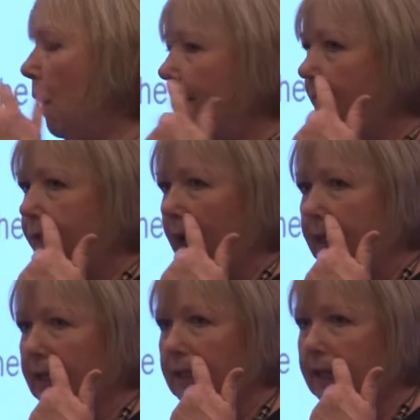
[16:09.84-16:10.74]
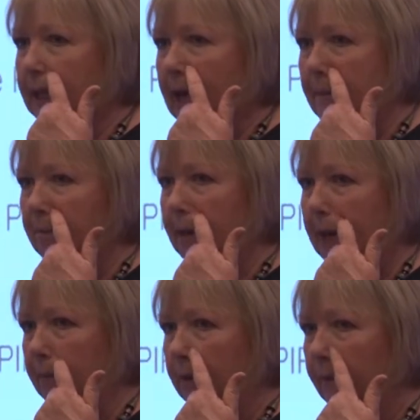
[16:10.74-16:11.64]
are invited to claim
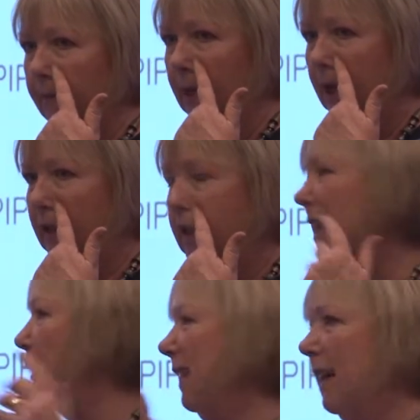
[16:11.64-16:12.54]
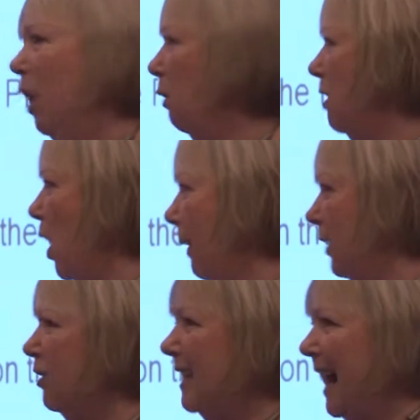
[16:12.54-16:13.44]
PIP, you don't think, oh no, I'll
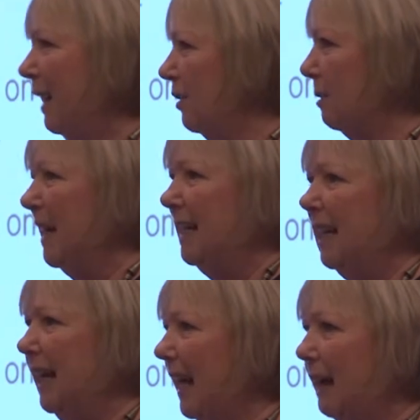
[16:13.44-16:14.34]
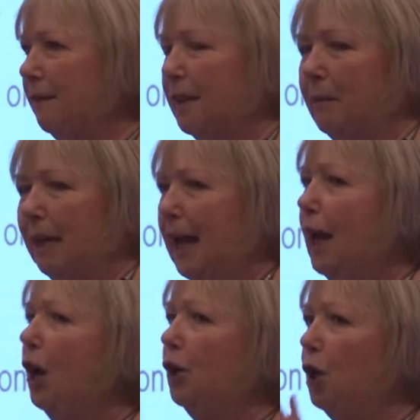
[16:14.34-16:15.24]
just hang on to my DLA for the minute.
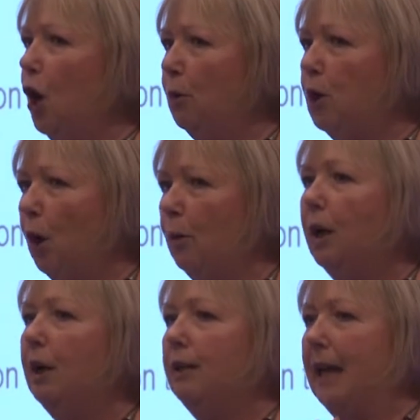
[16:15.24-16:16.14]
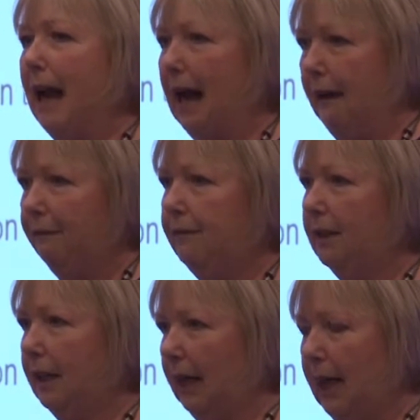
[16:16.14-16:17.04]
No, no, you have
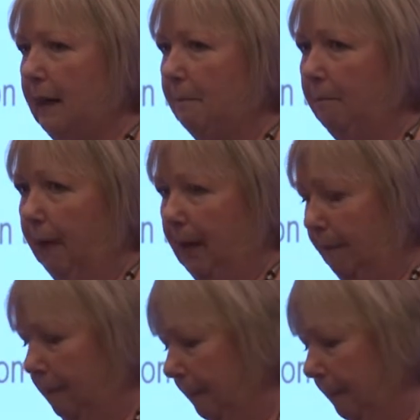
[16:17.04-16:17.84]
to claim PIP.